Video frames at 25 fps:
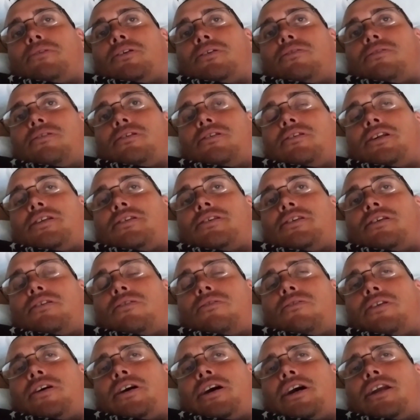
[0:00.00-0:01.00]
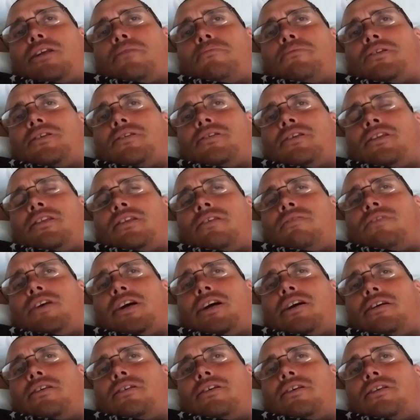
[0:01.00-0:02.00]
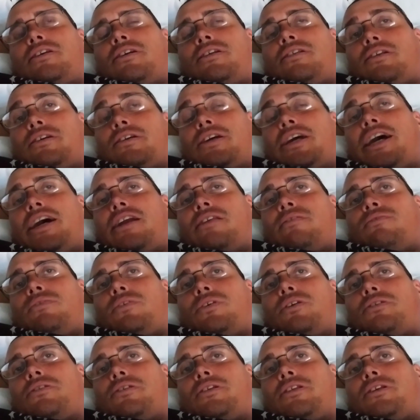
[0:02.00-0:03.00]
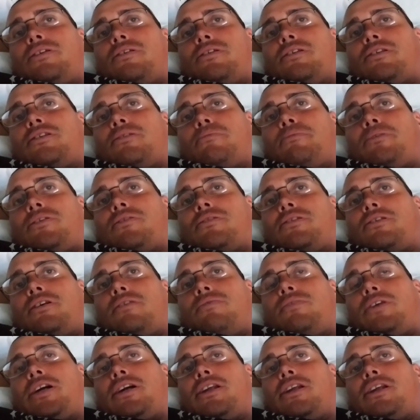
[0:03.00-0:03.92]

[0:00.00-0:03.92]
It listed all the items that's in the van, and it had a fridge on there and some other stuff.